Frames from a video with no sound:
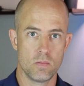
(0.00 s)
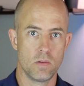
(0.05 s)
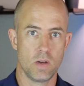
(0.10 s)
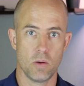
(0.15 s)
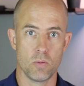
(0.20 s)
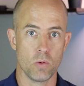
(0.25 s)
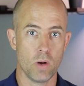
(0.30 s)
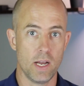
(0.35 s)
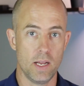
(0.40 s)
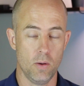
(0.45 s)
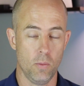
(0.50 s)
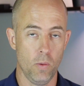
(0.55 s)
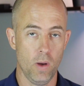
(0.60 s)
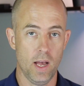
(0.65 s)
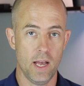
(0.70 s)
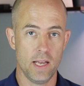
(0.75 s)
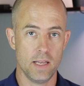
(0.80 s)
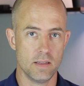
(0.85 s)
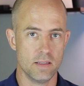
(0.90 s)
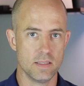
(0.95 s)
Now, right
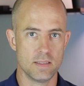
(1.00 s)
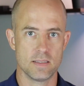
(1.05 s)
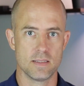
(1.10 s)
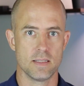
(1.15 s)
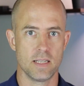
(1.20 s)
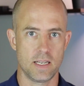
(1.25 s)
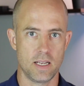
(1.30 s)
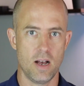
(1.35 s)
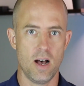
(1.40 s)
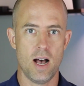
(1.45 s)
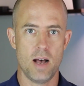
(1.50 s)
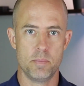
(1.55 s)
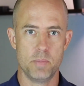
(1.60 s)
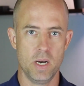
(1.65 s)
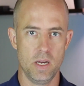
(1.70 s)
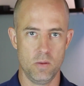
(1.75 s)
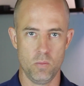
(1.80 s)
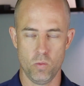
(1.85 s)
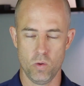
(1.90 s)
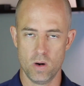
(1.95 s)
away, this is like a hot
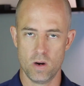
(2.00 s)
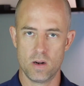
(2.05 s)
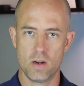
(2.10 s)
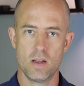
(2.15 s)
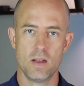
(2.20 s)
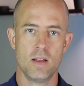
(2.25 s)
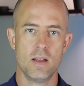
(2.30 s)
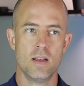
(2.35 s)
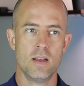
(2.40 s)
button word.